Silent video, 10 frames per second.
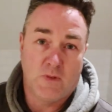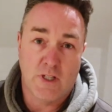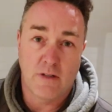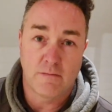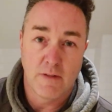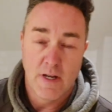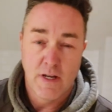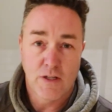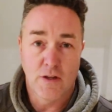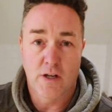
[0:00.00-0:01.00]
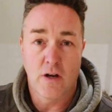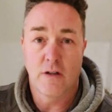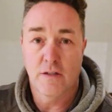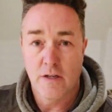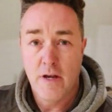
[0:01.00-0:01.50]
So, it's on the
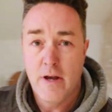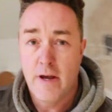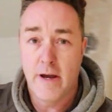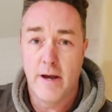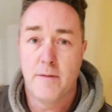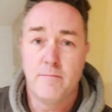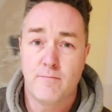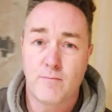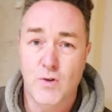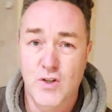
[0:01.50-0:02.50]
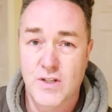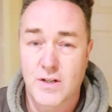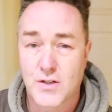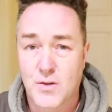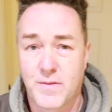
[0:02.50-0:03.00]
cards.
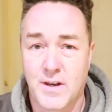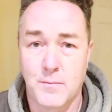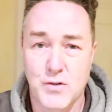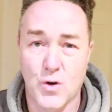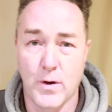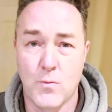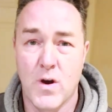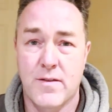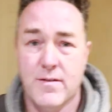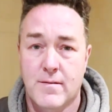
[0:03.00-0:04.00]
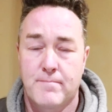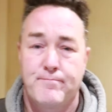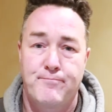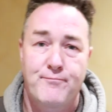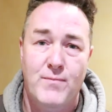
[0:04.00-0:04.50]
Just something I'm toying with.
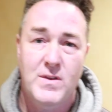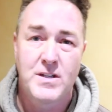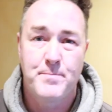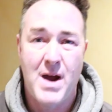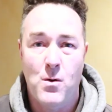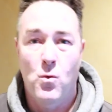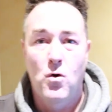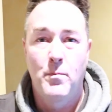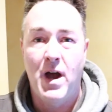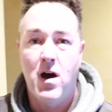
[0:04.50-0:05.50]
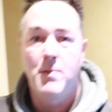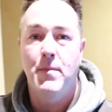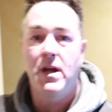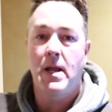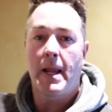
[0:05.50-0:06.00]
This back wall behind
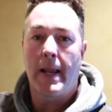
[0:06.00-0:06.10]
me.